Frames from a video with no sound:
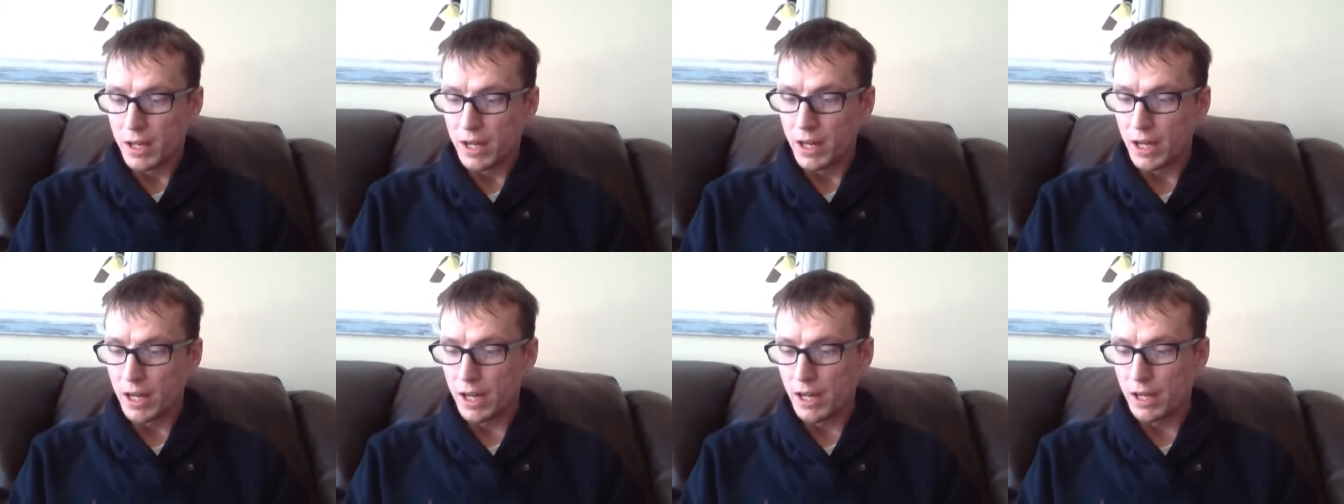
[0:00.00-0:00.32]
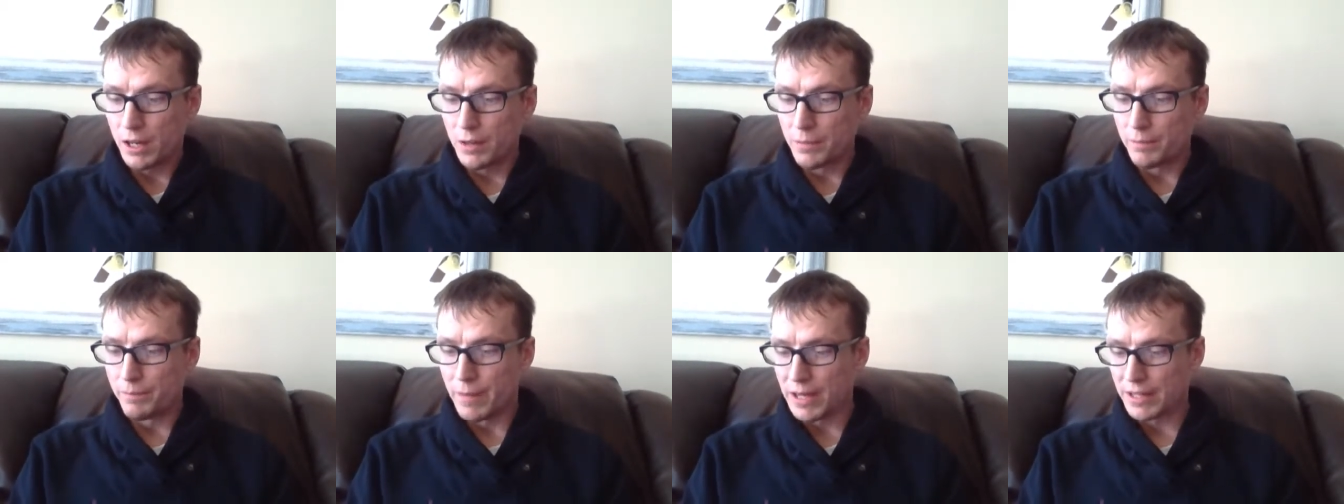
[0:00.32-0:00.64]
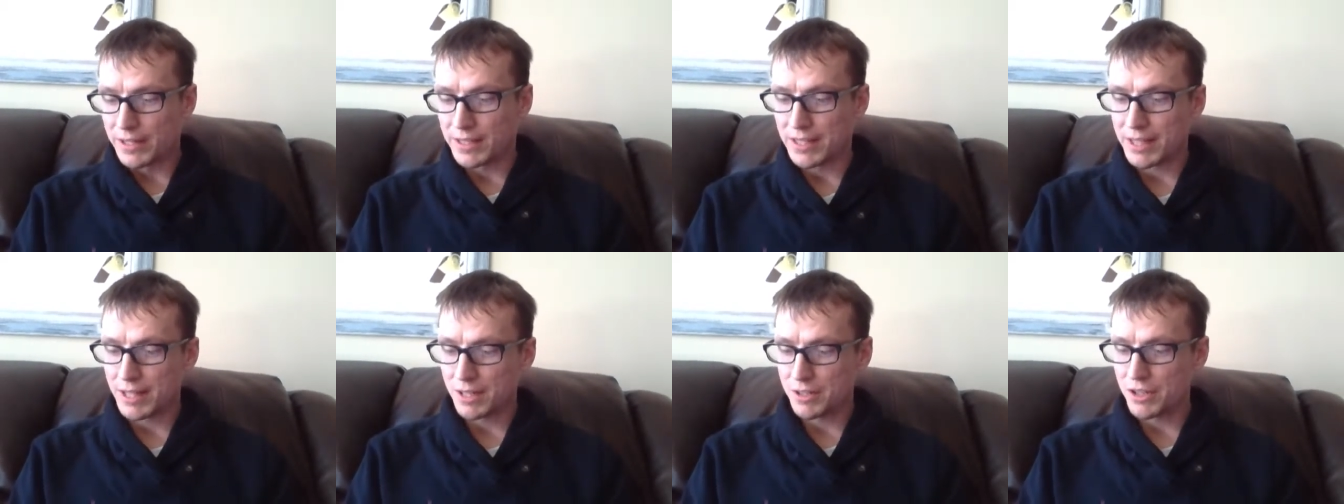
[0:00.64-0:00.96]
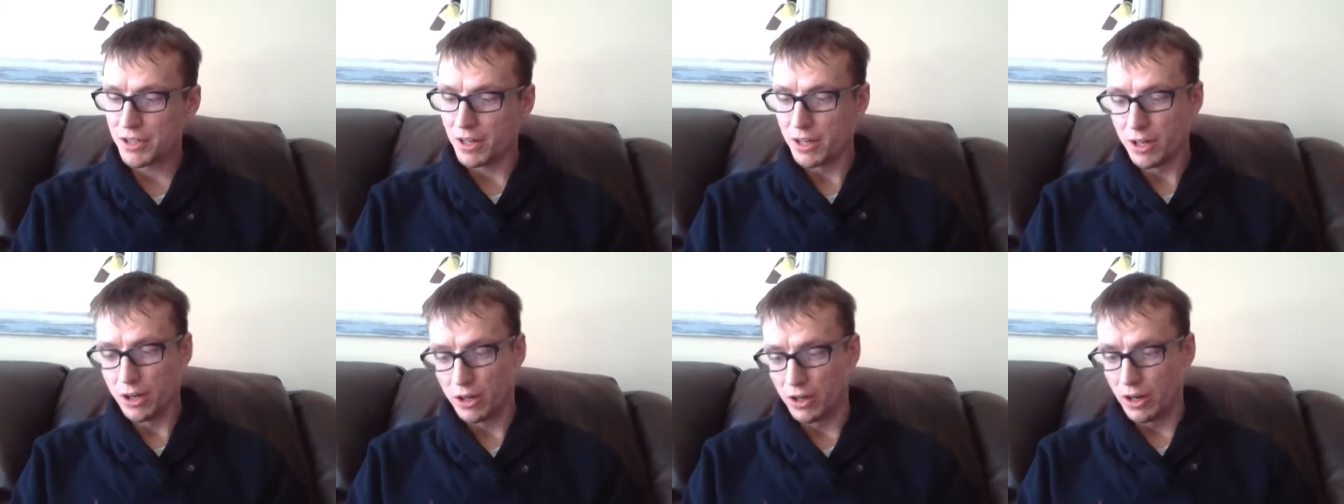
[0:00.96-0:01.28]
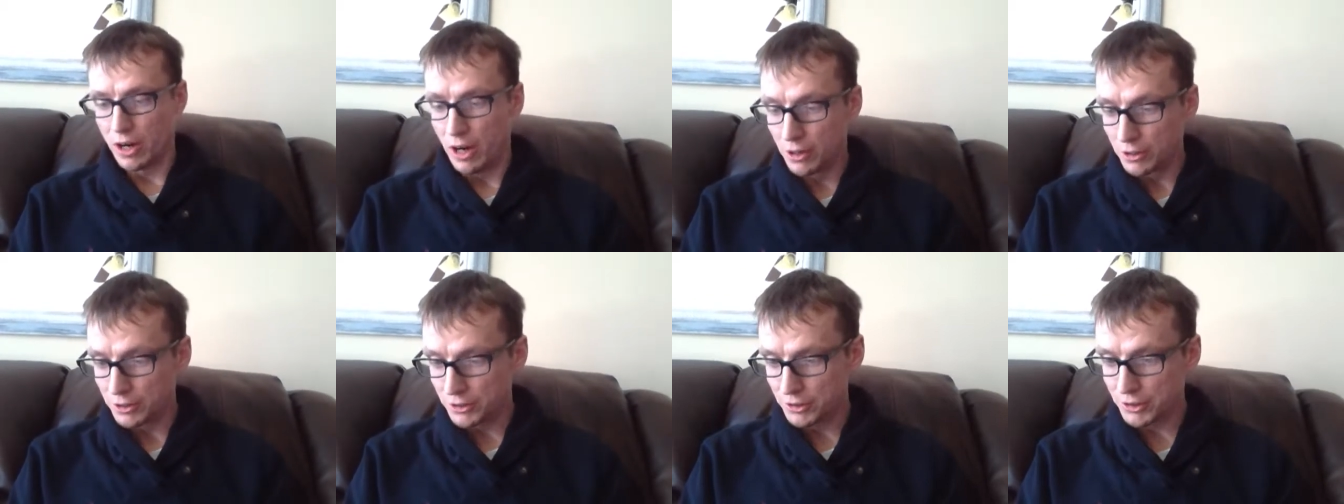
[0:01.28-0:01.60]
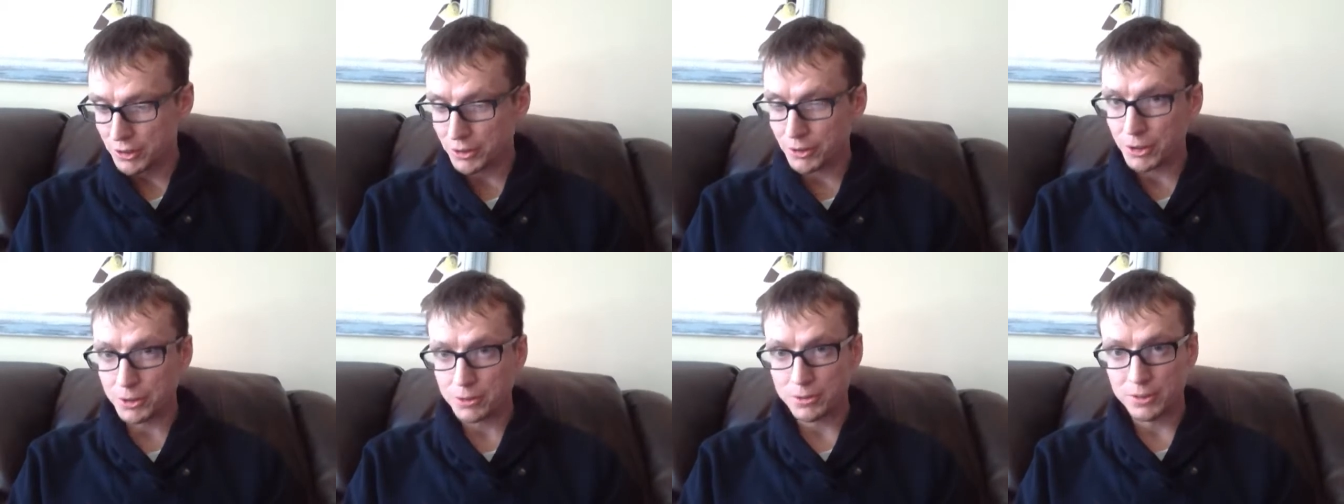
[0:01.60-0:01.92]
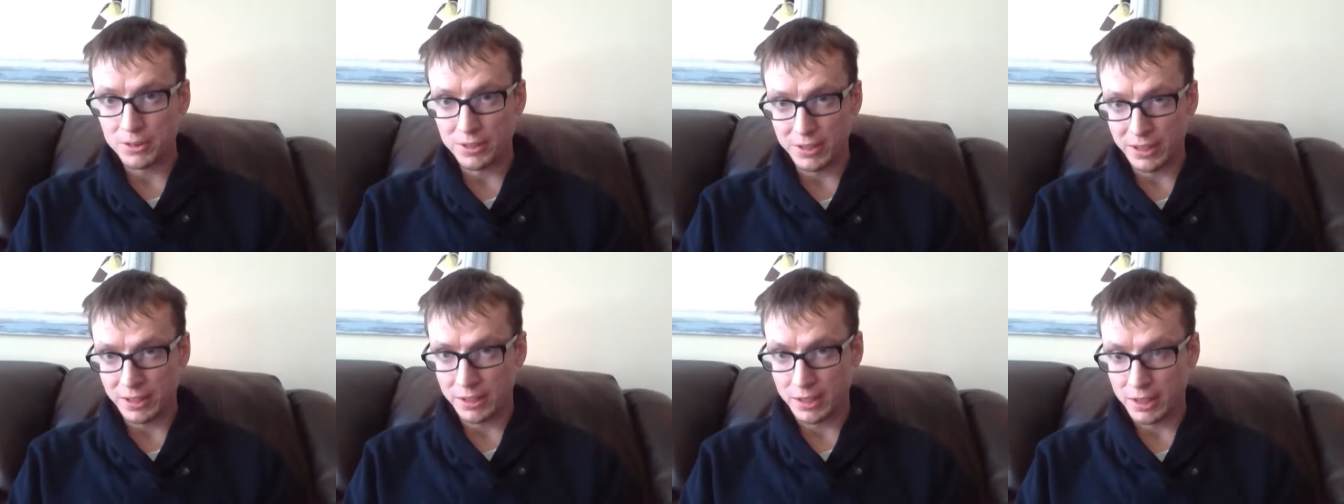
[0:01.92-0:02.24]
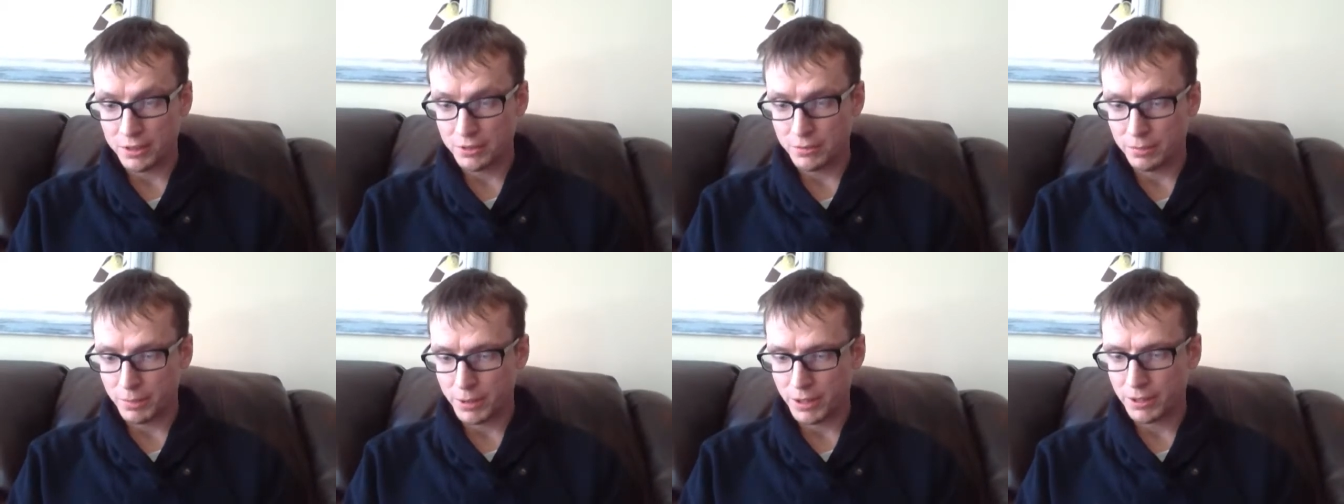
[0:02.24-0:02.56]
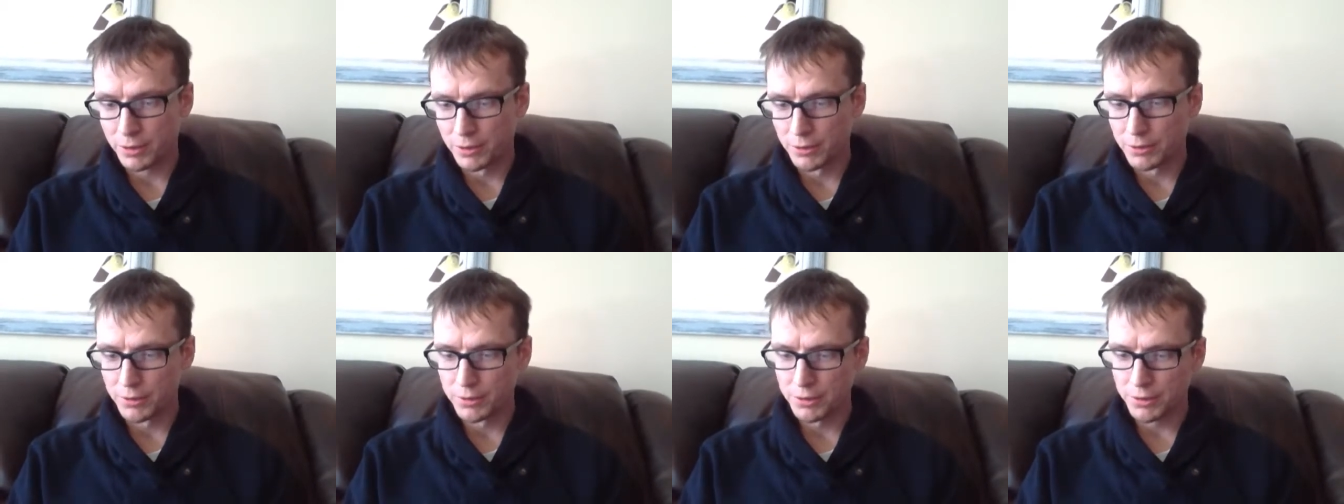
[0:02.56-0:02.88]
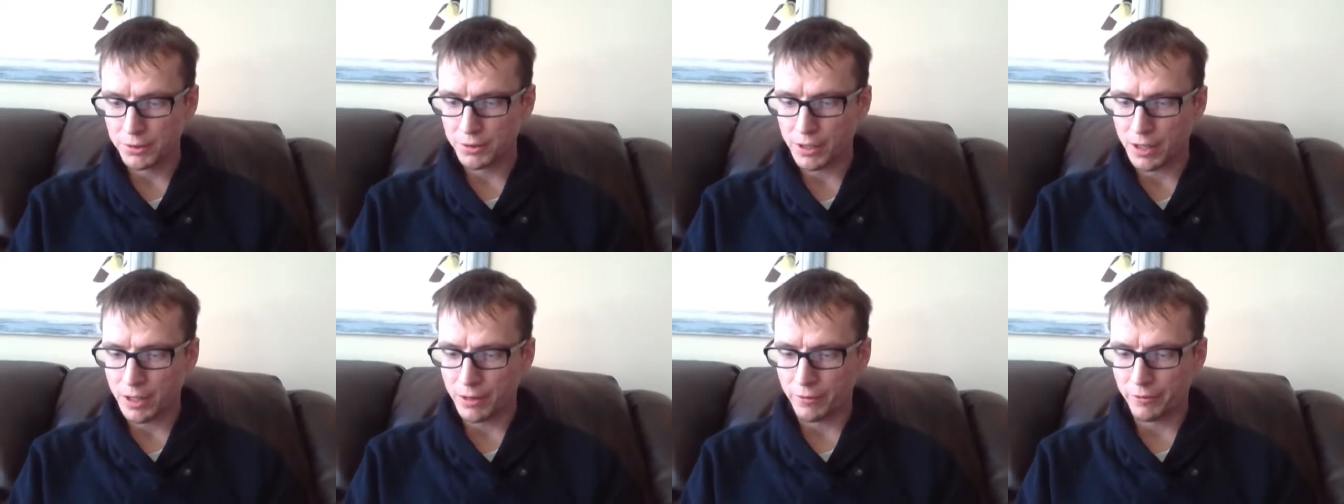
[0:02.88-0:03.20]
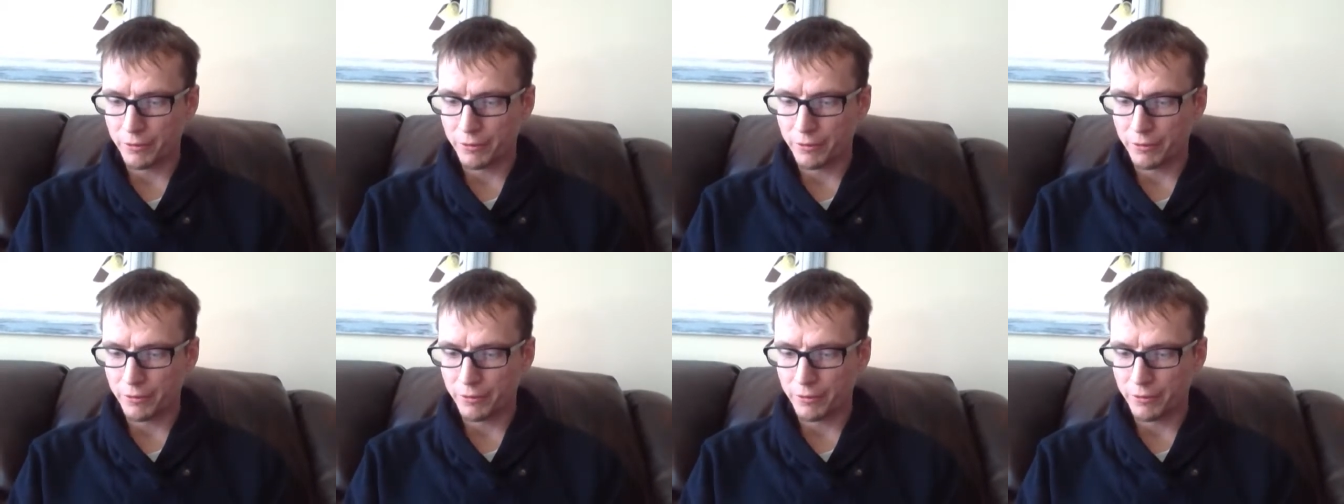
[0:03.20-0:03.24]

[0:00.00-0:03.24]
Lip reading: Mycangia are also used in these beetles